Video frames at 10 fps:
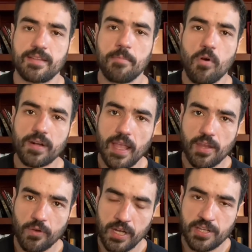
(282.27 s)
The more that
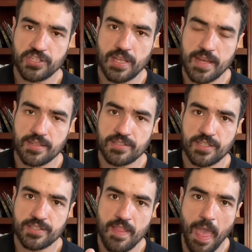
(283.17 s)
your inner state is
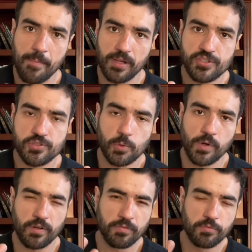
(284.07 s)
this nebulous
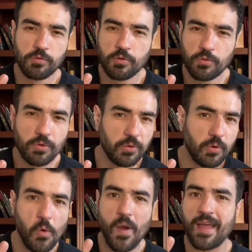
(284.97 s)
sort of,
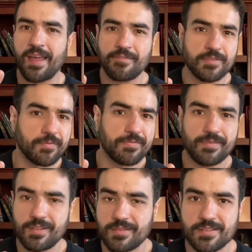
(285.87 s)
ooh, I have to
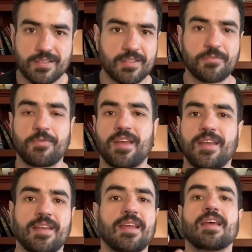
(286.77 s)
feel a certain
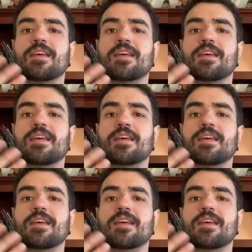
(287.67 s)
way